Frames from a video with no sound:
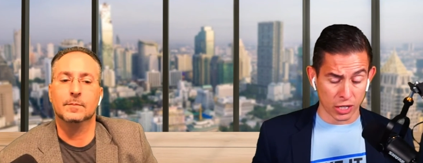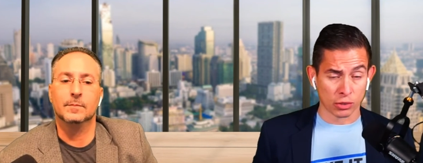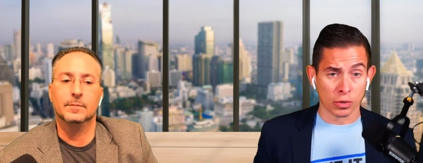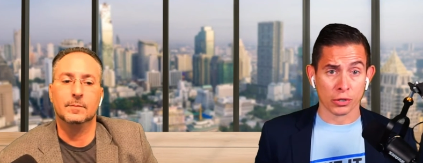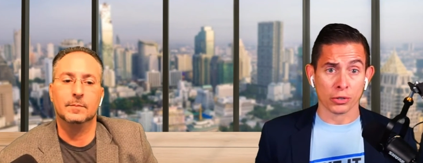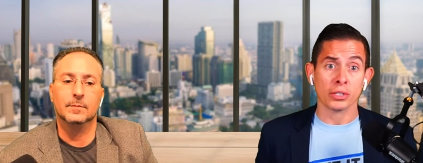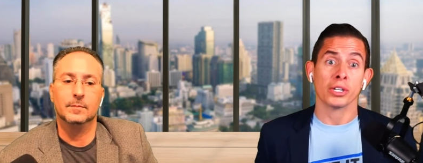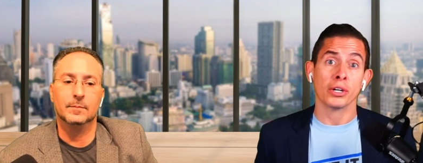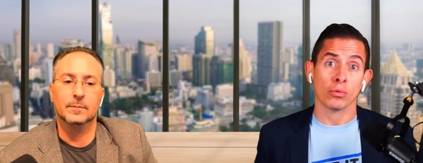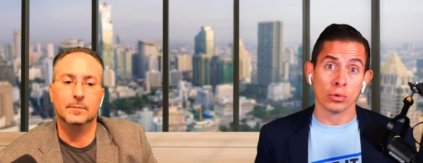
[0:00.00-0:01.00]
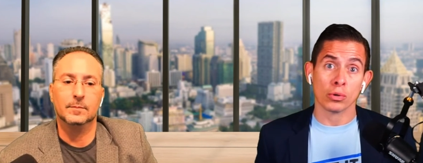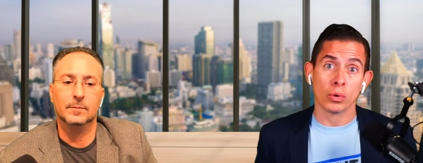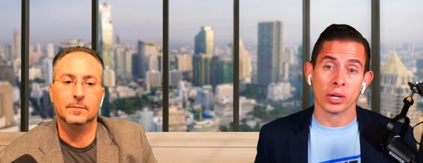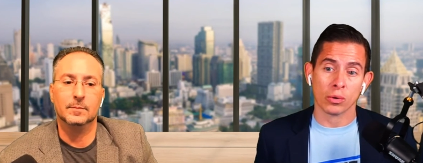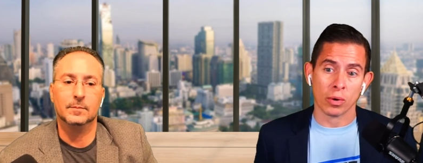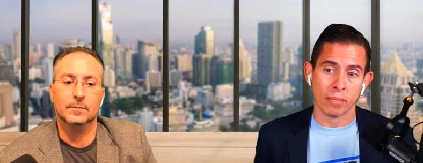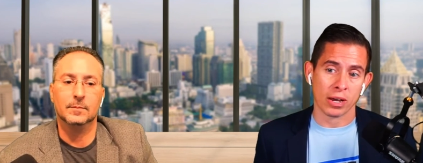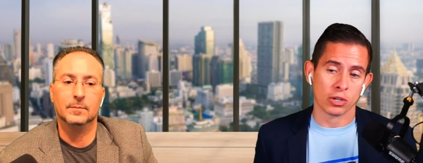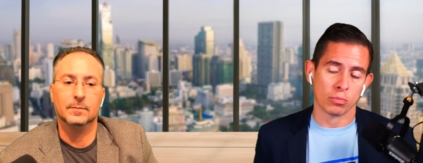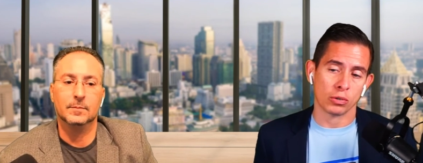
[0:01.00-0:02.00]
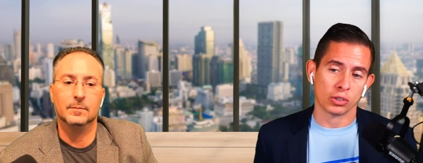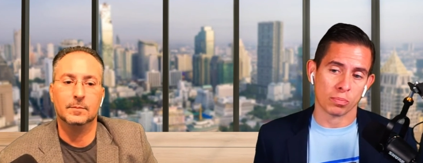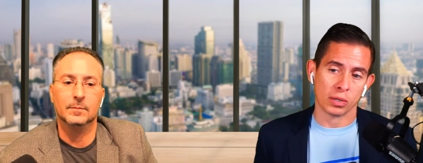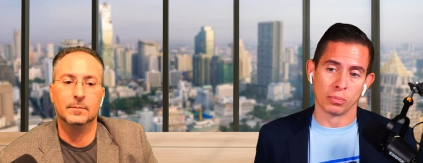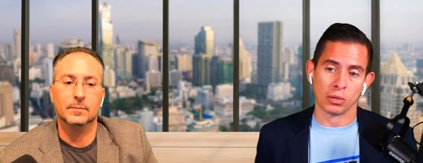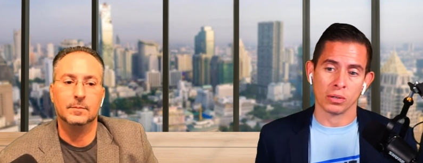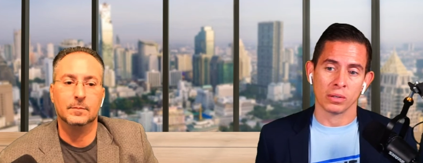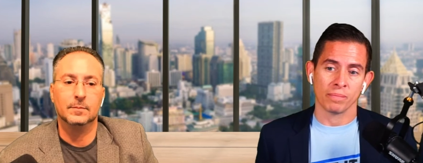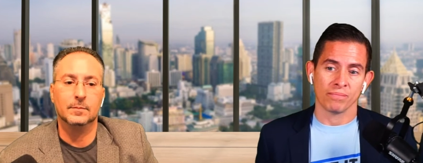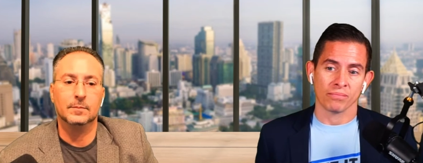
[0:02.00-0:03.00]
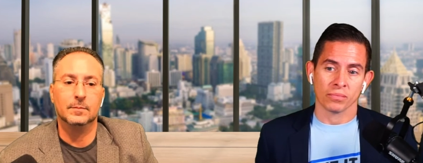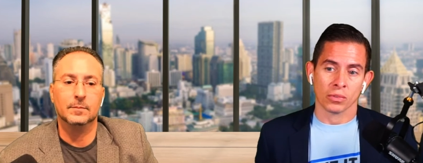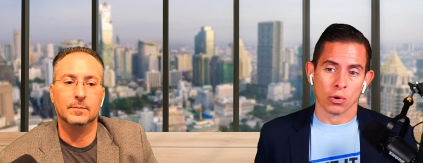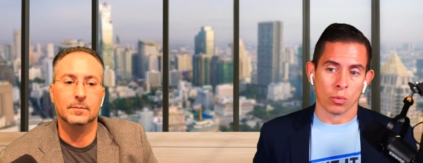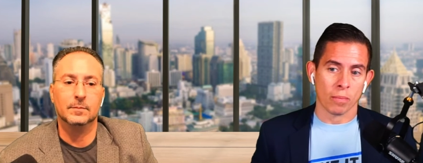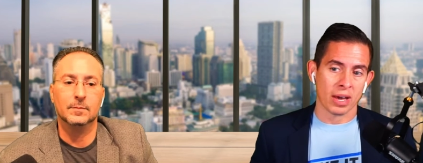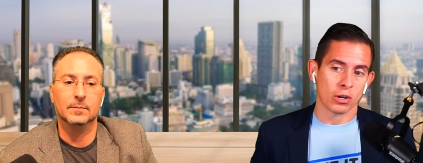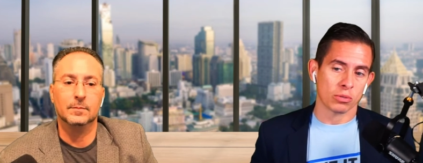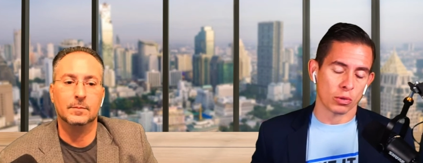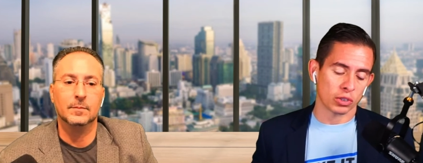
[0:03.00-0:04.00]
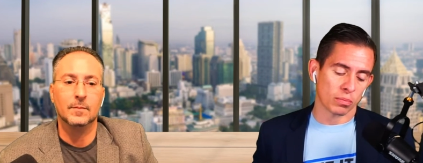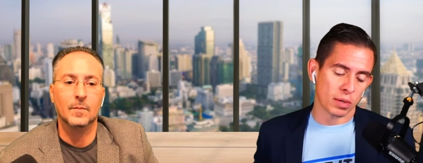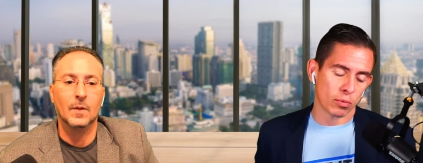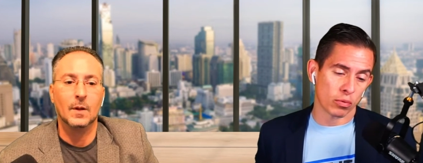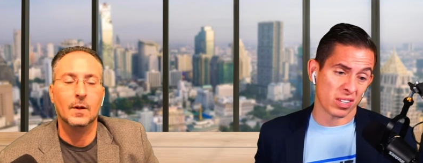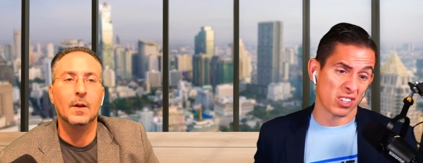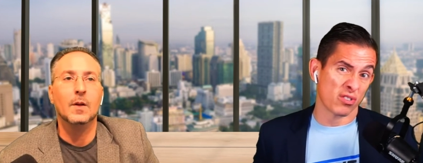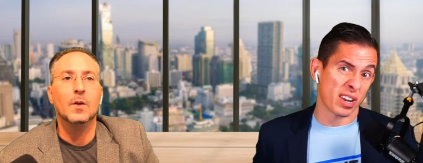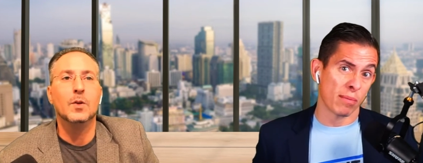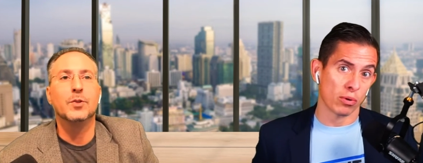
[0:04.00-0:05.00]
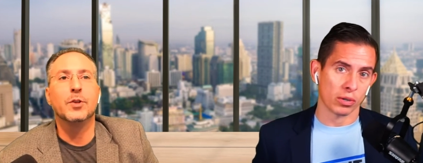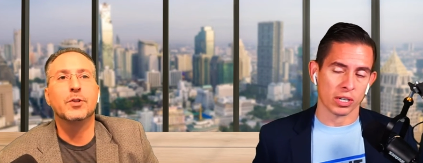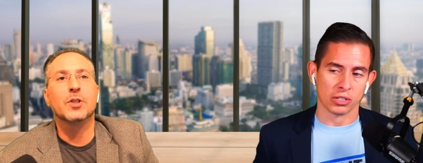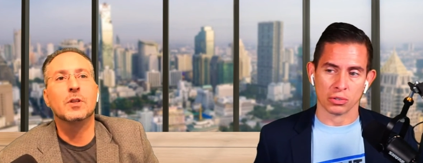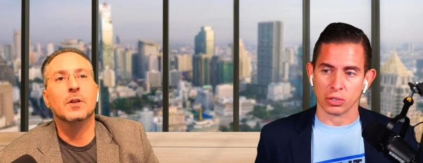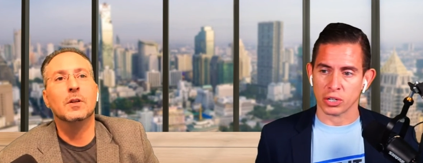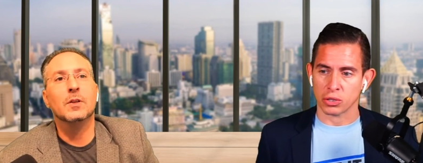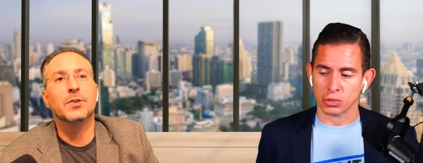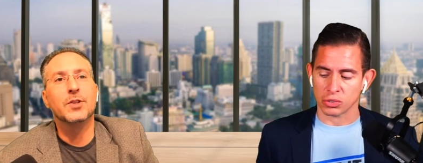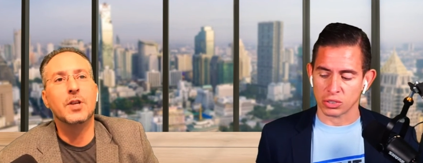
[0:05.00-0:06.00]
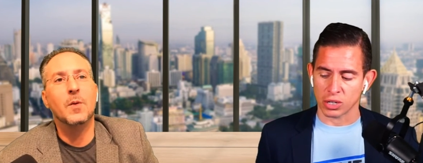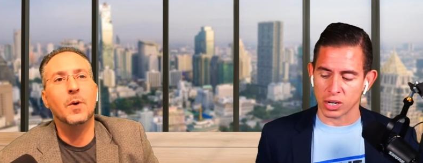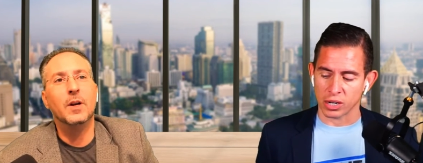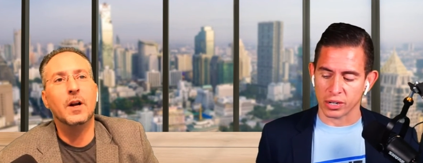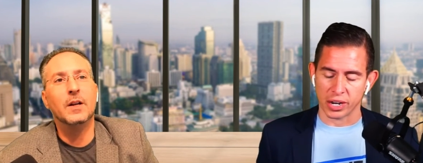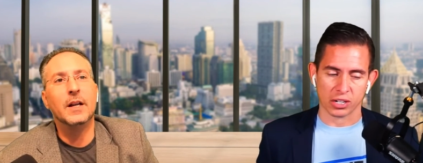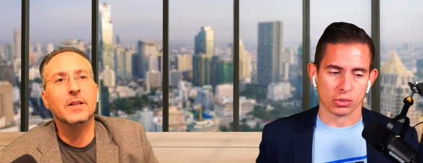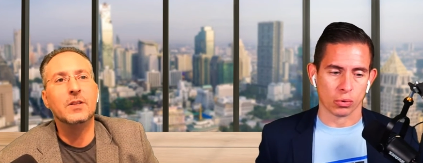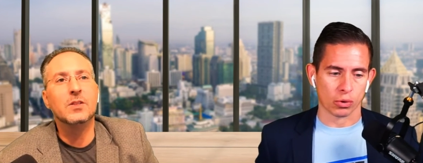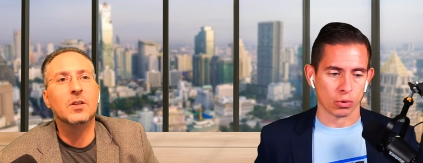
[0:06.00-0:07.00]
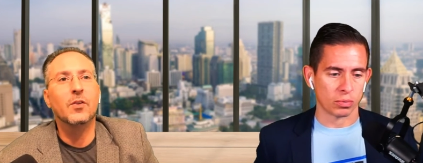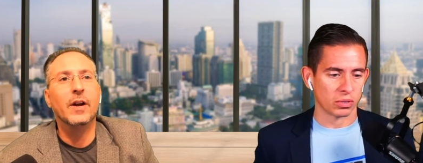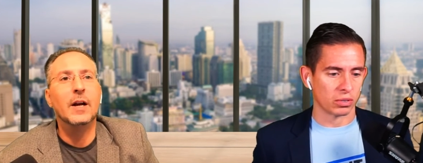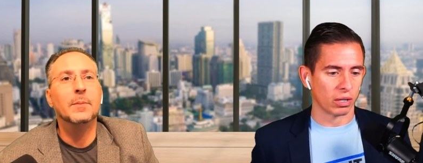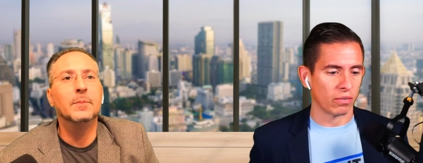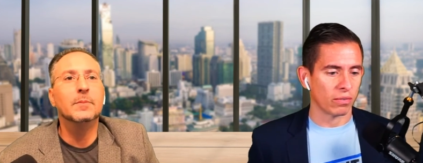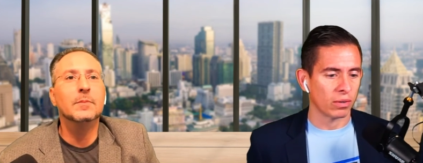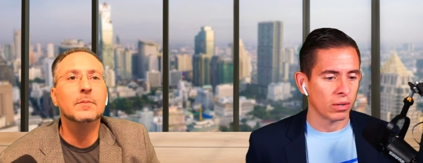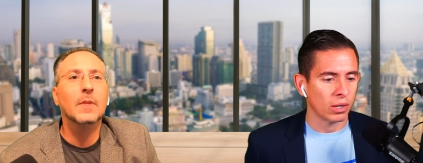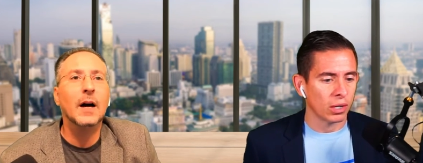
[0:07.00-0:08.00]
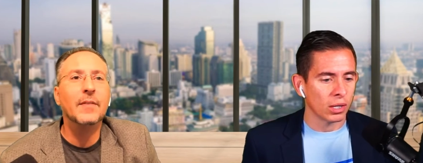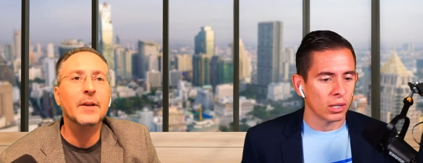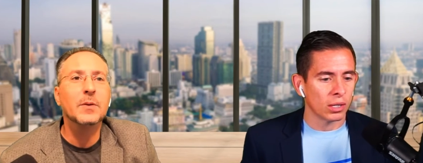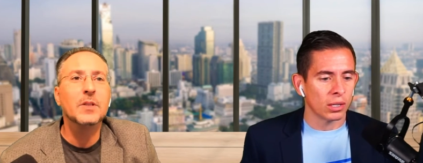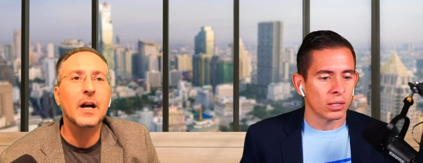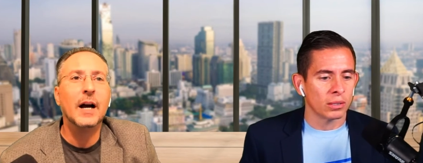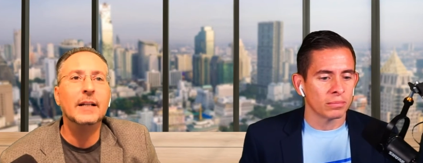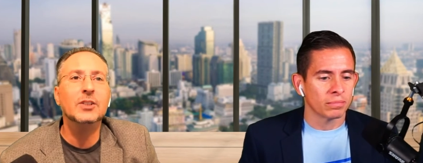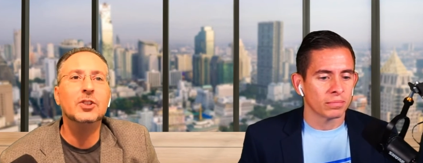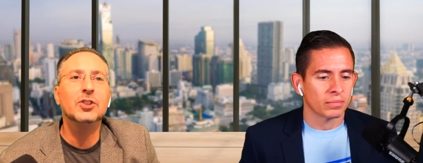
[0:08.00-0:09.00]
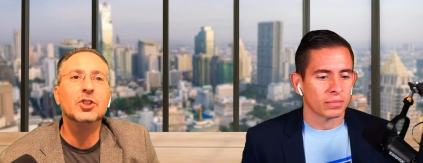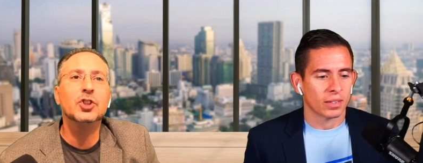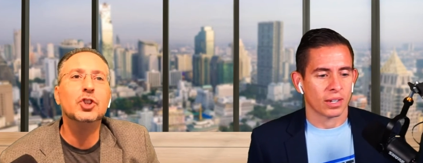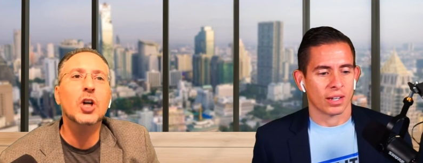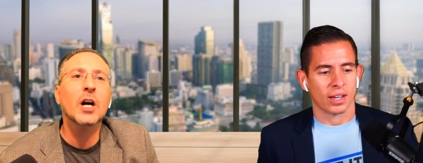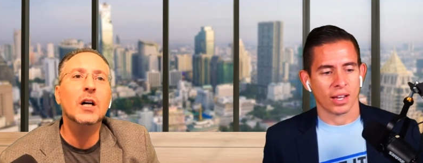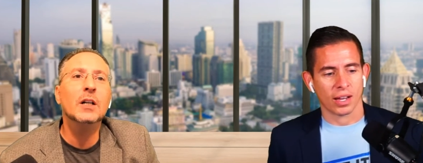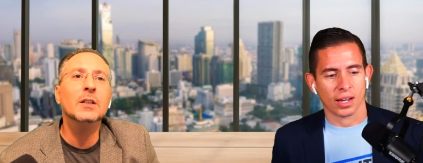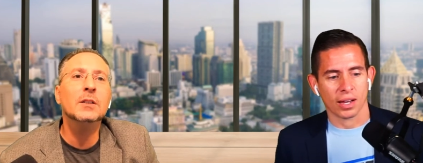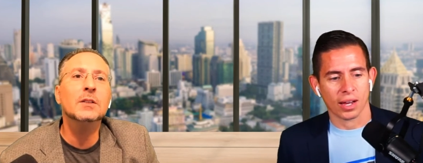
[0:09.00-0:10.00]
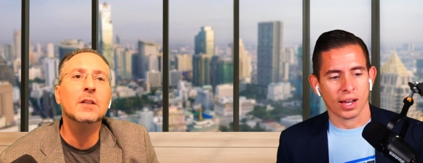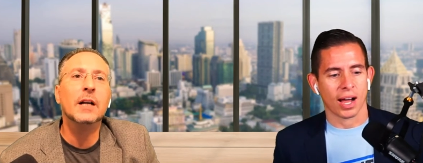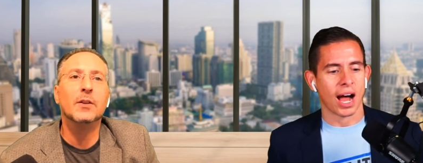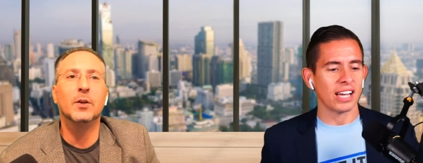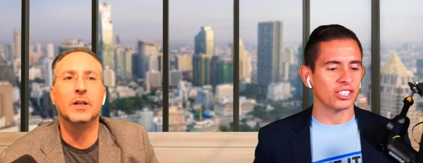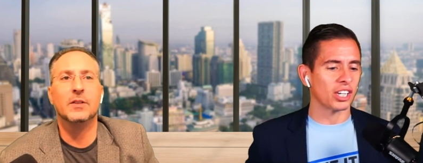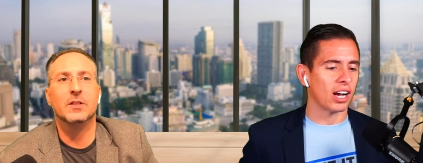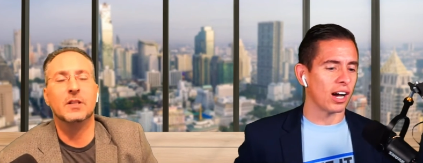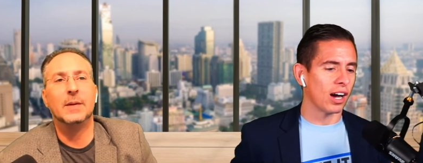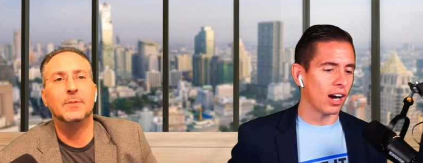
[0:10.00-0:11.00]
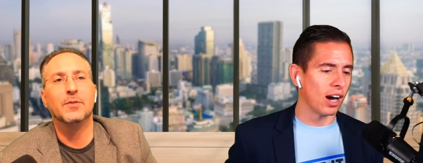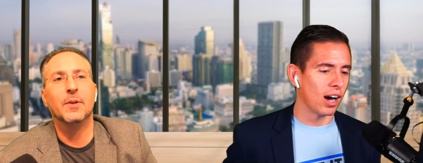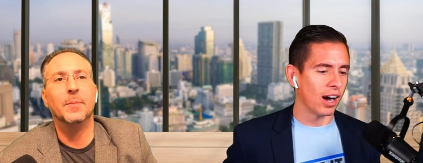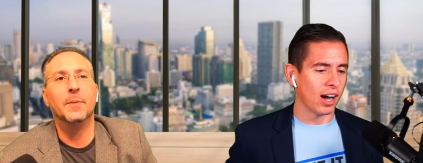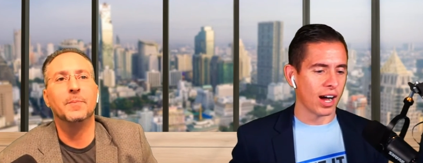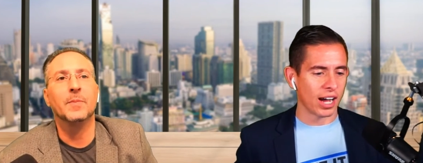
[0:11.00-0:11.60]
Speaker 1: guess what you're going to hear real quick what matters most to people or what matters most to people within your neighborhood so as you look
Speaker 2: at those someone uh, on instagram i think it was aisha I don't Aisha.